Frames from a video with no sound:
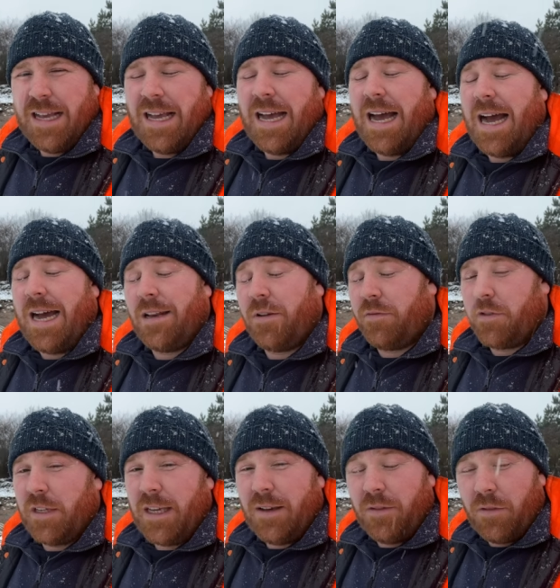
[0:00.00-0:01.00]
And
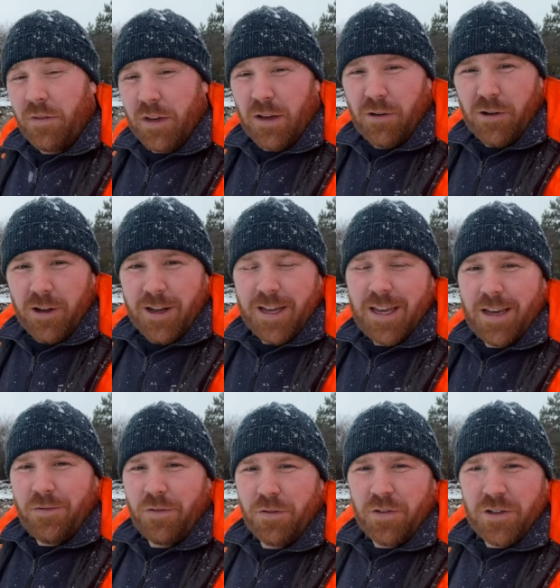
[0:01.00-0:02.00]
obviously, give the video a like
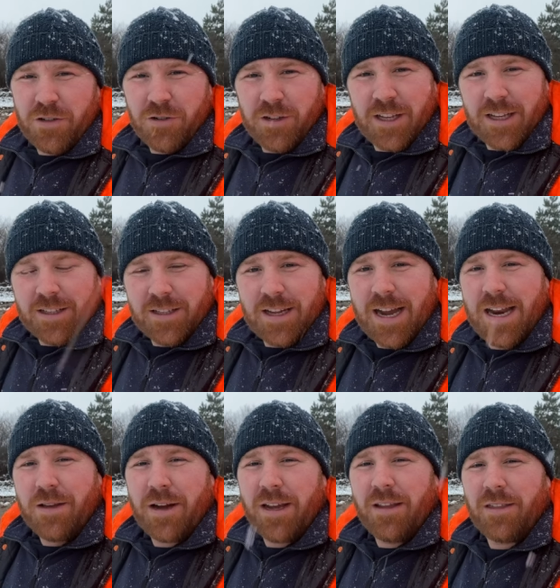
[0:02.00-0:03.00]
if you've enjoyed it.
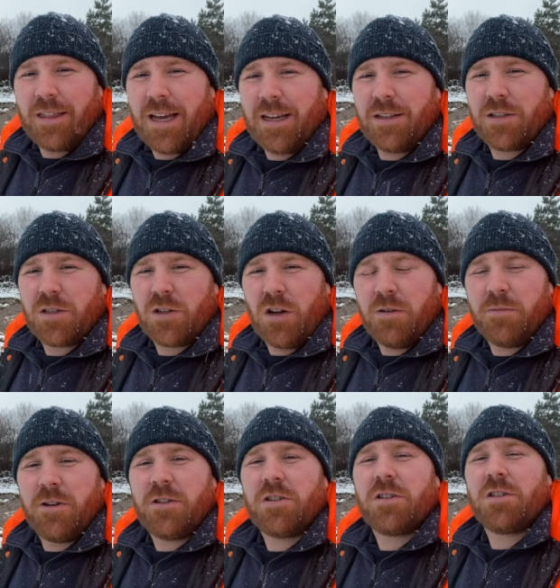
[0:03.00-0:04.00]
Anyway, thanks so
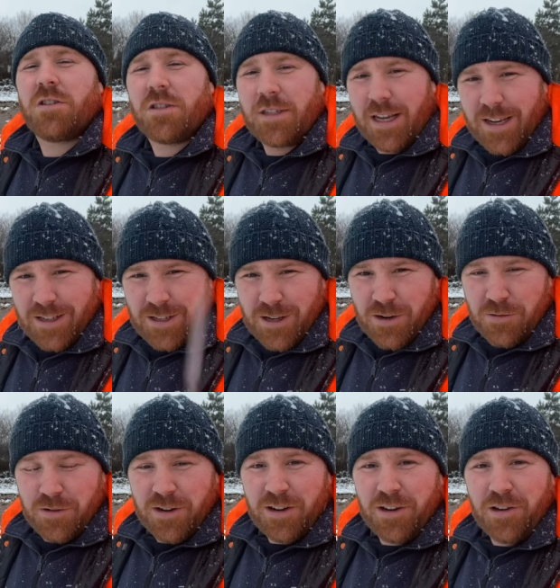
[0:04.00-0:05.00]
much. Stay
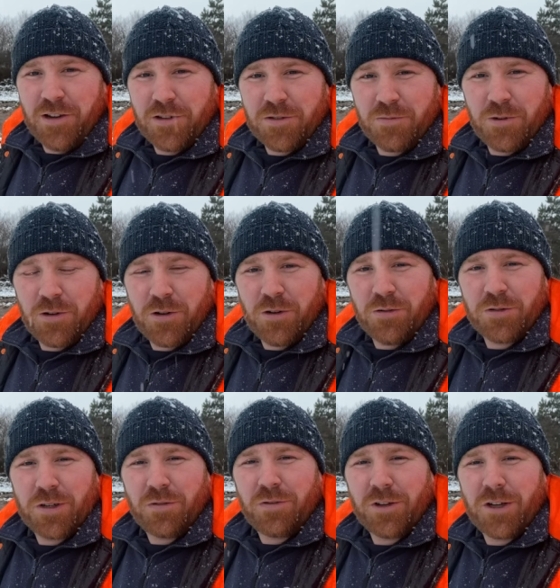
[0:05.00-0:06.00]
tuned. Lots more cool
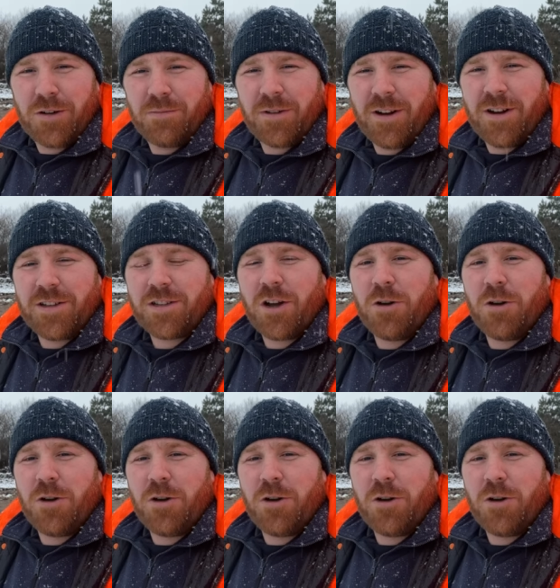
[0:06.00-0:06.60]
stuff to come, guys.